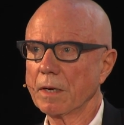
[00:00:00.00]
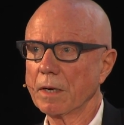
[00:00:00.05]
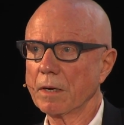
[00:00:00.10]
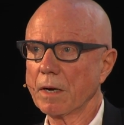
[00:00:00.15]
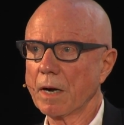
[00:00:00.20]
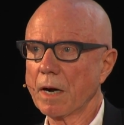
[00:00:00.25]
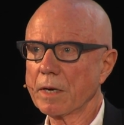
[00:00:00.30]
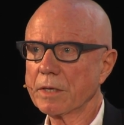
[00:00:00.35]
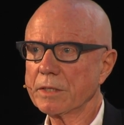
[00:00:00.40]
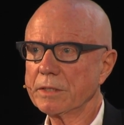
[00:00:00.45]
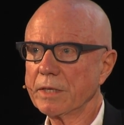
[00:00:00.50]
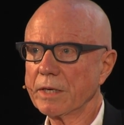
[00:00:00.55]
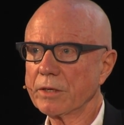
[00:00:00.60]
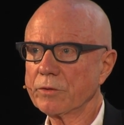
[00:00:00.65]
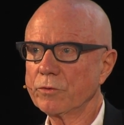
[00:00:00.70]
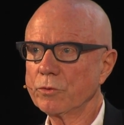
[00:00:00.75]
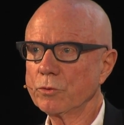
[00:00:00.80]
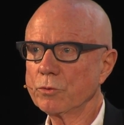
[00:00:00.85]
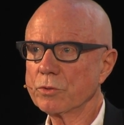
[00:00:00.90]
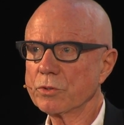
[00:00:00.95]

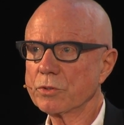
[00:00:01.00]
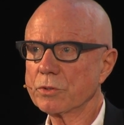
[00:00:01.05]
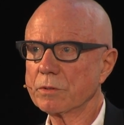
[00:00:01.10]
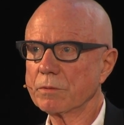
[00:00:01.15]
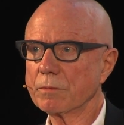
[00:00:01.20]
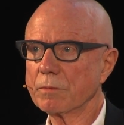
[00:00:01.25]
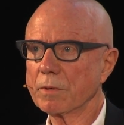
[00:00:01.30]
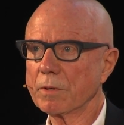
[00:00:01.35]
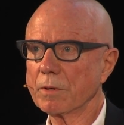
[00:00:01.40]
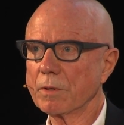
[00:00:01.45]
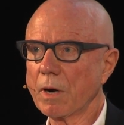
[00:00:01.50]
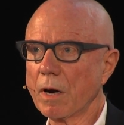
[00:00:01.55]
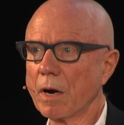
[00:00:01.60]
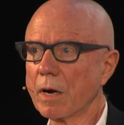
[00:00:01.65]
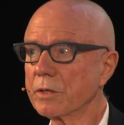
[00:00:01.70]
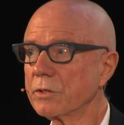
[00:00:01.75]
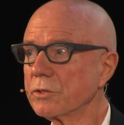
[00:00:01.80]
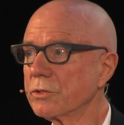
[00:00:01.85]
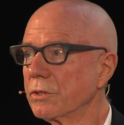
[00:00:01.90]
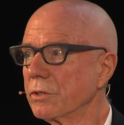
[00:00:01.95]
architects used
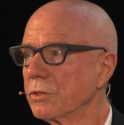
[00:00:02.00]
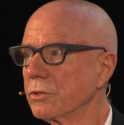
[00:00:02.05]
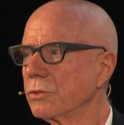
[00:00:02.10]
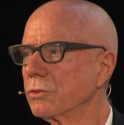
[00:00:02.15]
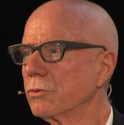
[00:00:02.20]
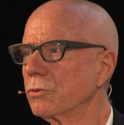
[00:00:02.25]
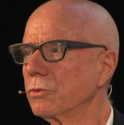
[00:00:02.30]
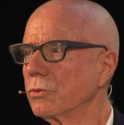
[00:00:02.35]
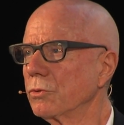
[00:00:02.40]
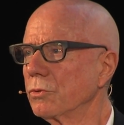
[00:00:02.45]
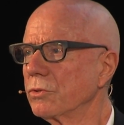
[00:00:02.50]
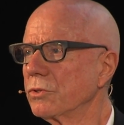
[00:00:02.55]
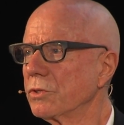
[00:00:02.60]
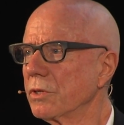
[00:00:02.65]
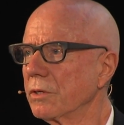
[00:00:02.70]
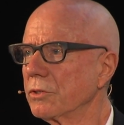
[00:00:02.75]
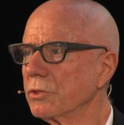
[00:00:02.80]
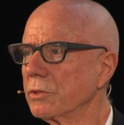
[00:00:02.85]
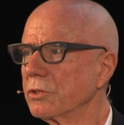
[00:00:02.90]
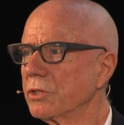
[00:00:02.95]
artisans to do
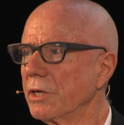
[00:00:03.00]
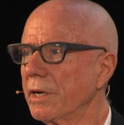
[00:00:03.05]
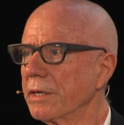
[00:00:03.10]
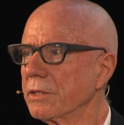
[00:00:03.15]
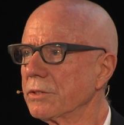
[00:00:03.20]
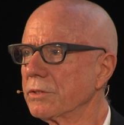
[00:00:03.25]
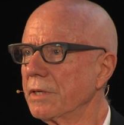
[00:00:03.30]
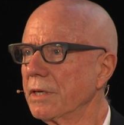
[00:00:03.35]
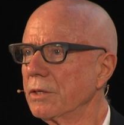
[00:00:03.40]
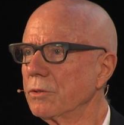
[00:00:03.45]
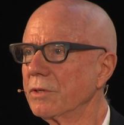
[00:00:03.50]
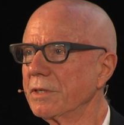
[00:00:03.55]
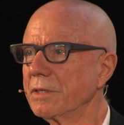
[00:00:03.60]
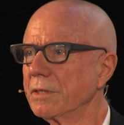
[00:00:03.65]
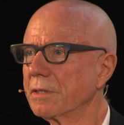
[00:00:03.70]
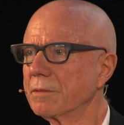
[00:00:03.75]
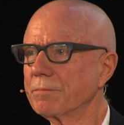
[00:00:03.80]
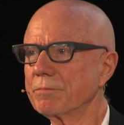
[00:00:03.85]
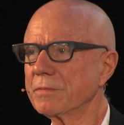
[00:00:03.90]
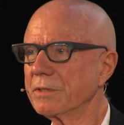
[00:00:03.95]
chairs. They
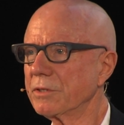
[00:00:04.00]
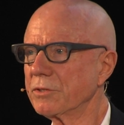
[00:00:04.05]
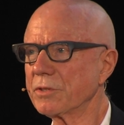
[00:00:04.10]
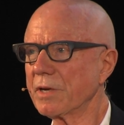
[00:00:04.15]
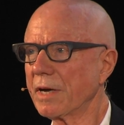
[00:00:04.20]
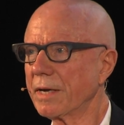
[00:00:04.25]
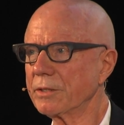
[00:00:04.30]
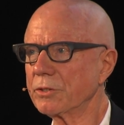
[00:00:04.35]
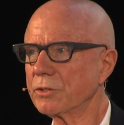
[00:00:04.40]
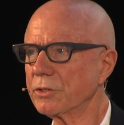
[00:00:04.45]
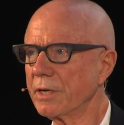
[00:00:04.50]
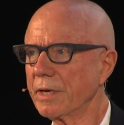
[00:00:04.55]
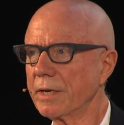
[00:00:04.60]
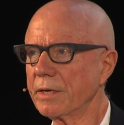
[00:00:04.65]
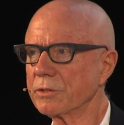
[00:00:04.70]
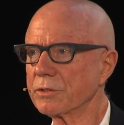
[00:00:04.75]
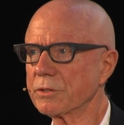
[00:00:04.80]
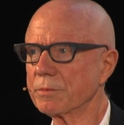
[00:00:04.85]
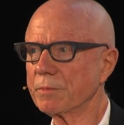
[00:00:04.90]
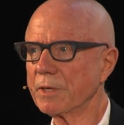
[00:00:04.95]
didn't design chairs.